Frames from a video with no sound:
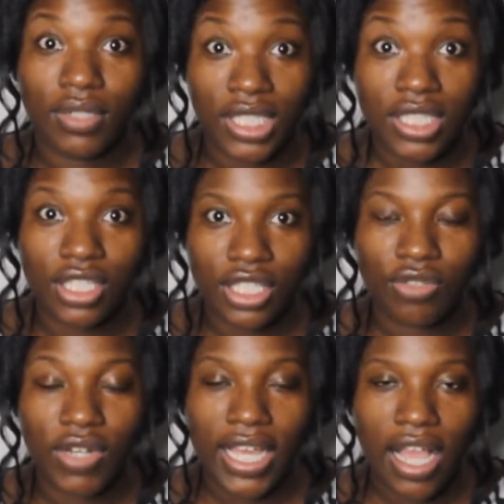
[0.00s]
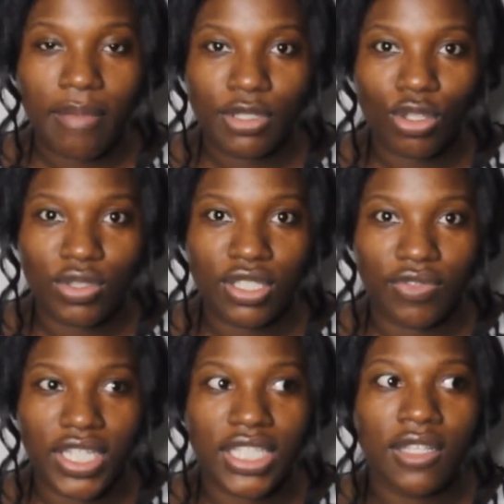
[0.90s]
this is like, I'm so
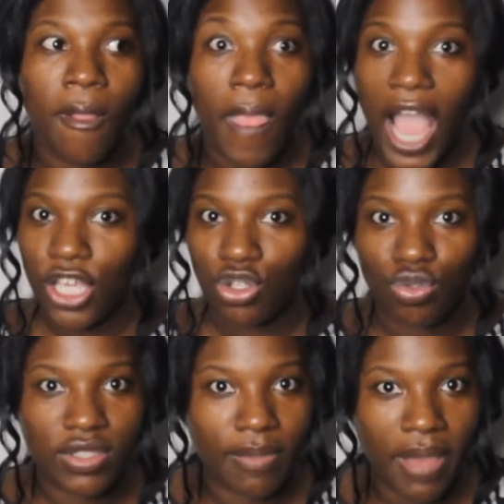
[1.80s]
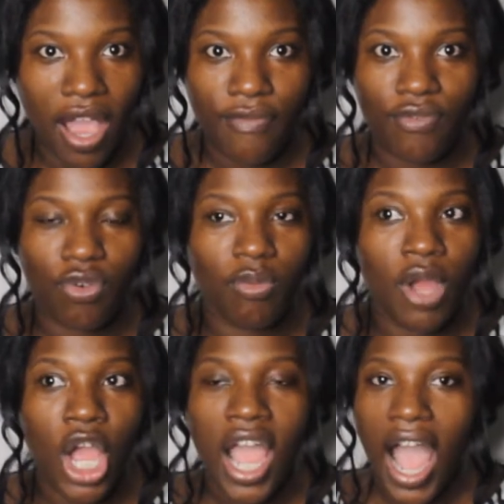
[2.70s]
serious. I used the bathroom.
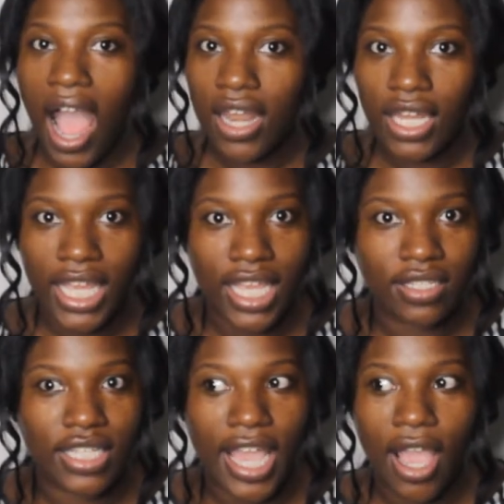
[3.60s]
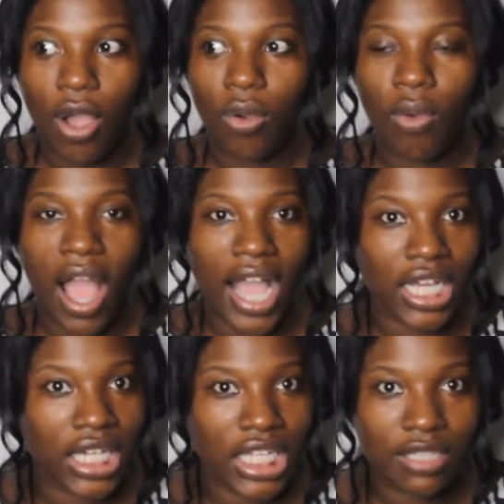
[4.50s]
I laid down. I
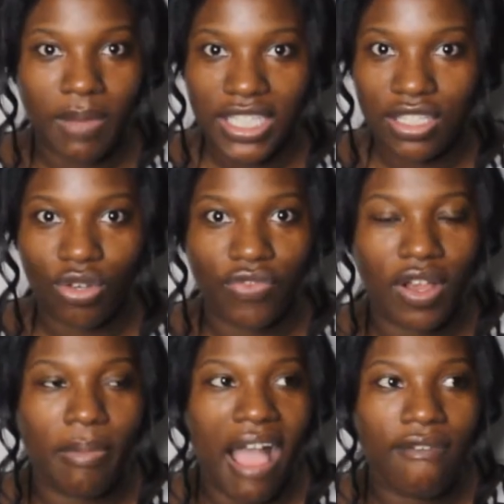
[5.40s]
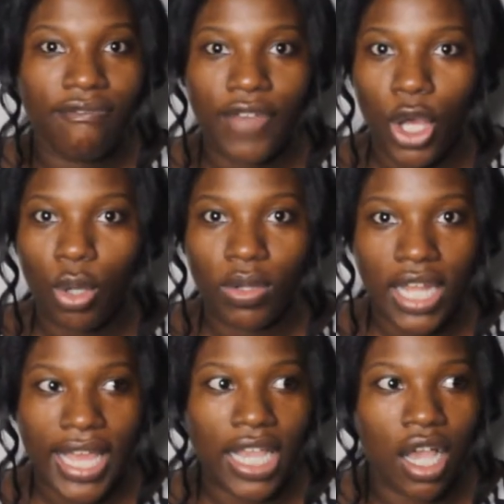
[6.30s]
cleaned myself up. I felt
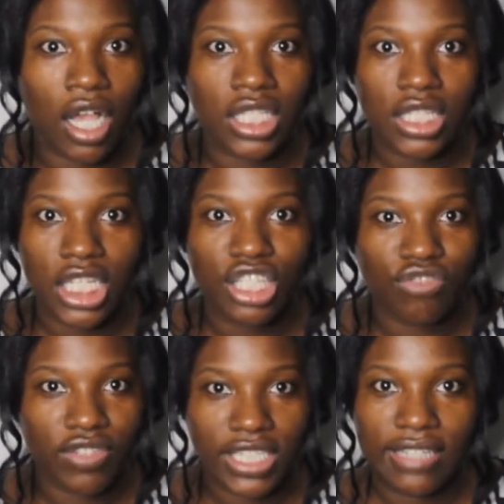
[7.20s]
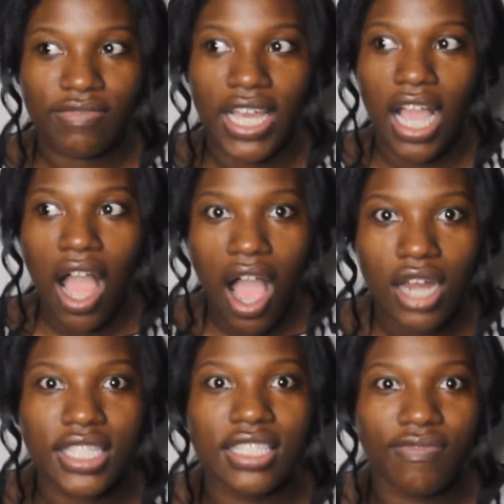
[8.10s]
like a sense of relief. Like, I
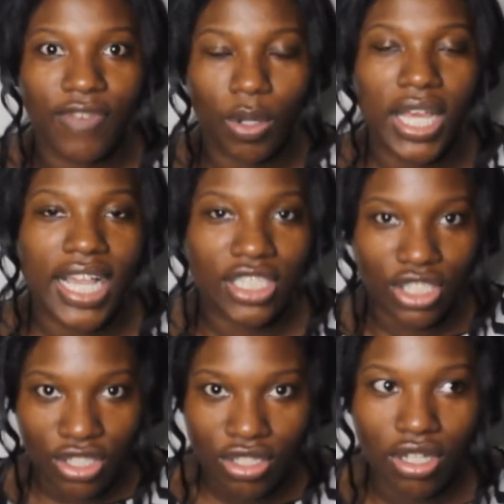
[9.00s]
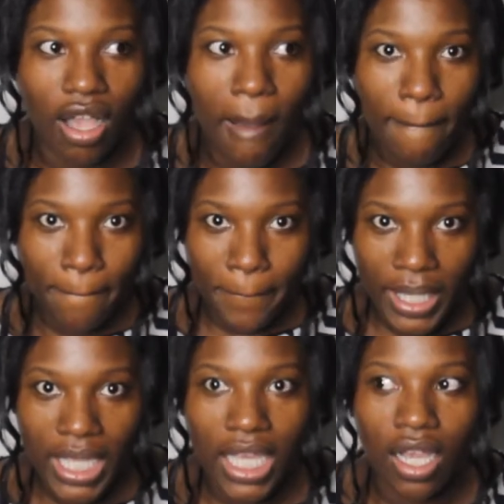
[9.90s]
honestly felt like I just took a
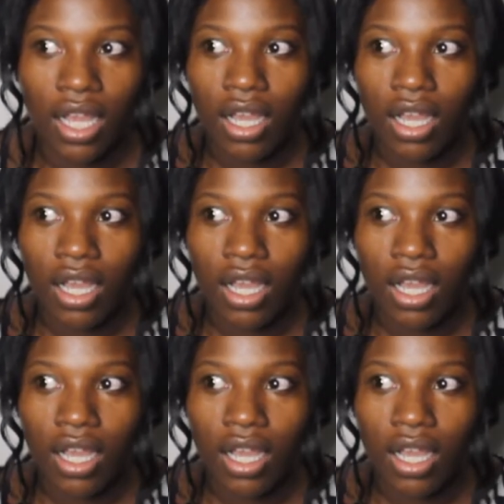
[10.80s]
big